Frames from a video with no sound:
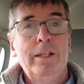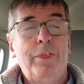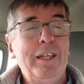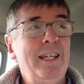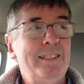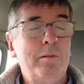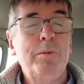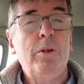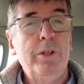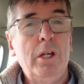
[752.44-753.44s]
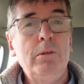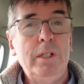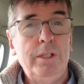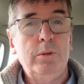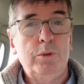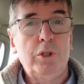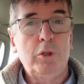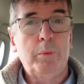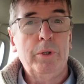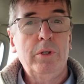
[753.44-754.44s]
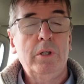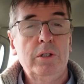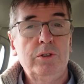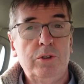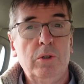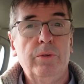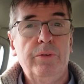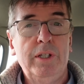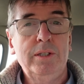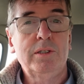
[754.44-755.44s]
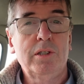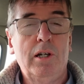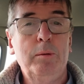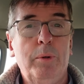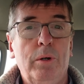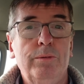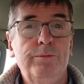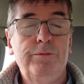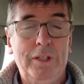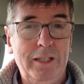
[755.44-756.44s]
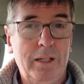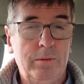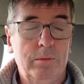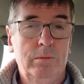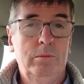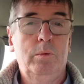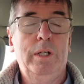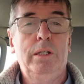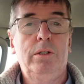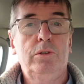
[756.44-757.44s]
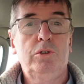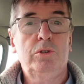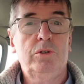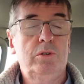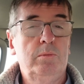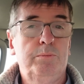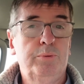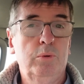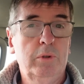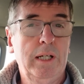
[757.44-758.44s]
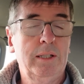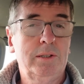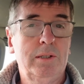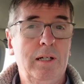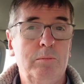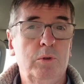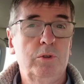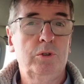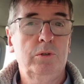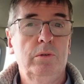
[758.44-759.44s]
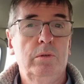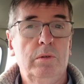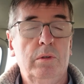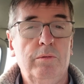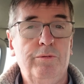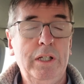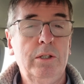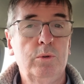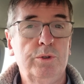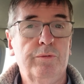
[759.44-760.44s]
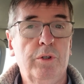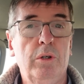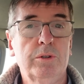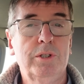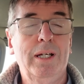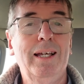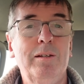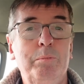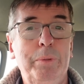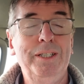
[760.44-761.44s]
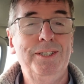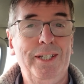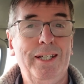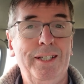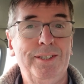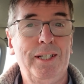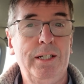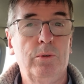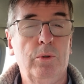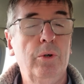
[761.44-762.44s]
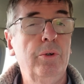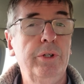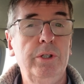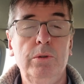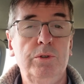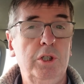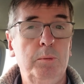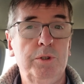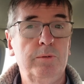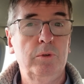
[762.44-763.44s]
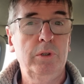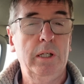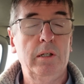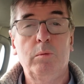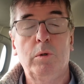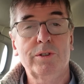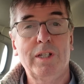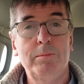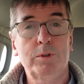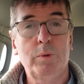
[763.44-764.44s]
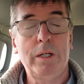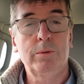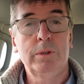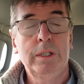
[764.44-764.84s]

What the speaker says: Thing is, I'm not the only YouTuber that has done this type of video where you just broadcast how much vehicles have cost at a BCA sale. Other YouTubers have done it and I watch them as well.